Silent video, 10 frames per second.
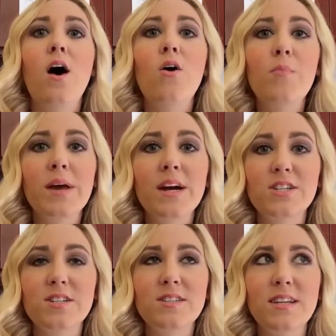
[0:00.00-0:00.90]
oh my
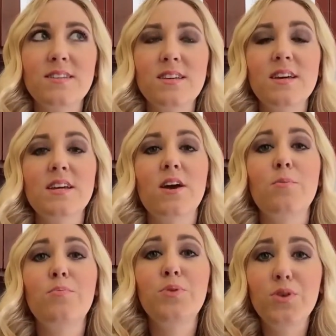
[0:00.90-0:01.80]
gosh, Scentsy are
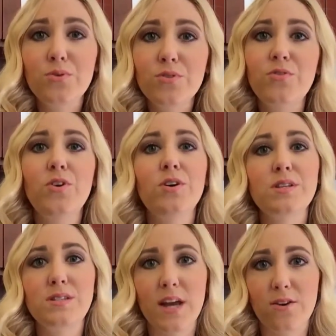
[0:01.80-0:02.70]
beautiful
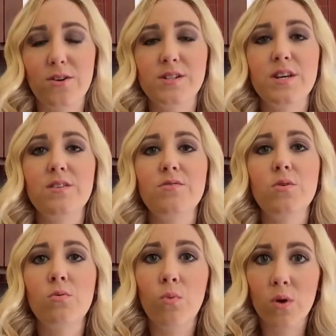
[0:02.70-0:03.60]
decorative
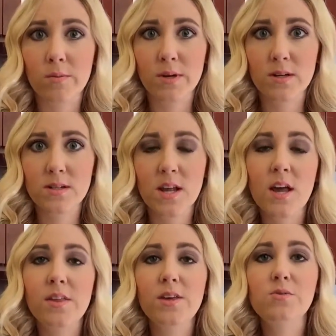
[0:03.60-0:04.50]
warmers
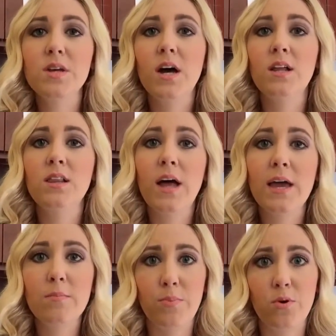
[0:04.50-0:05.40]
that use a
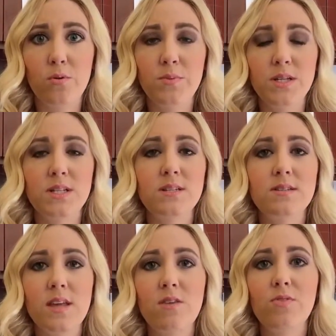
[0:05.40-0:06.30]
light bulb to
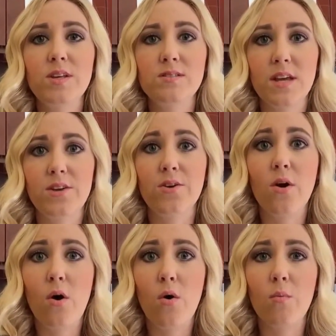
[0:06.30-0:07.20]
safely scent your
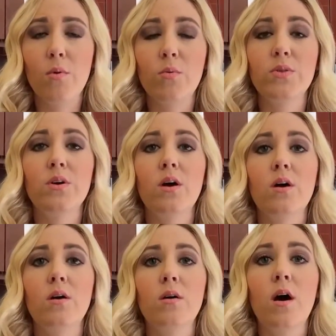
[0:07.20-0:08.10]
home with
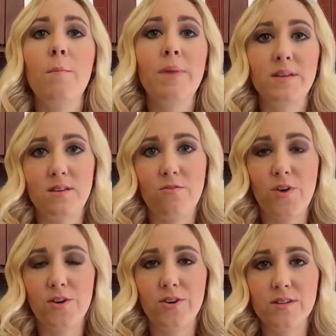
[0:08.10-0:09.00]
amazing
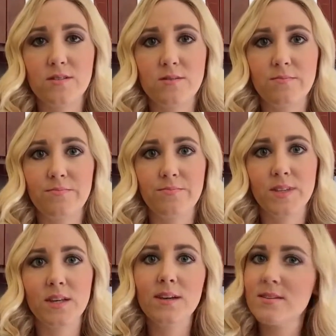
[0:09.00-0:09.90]
fragrance.
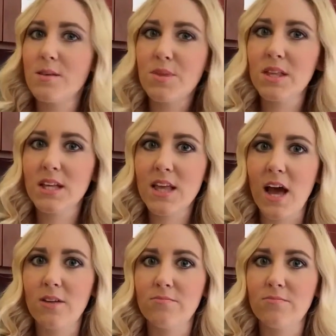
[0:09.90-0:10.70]
Something like that.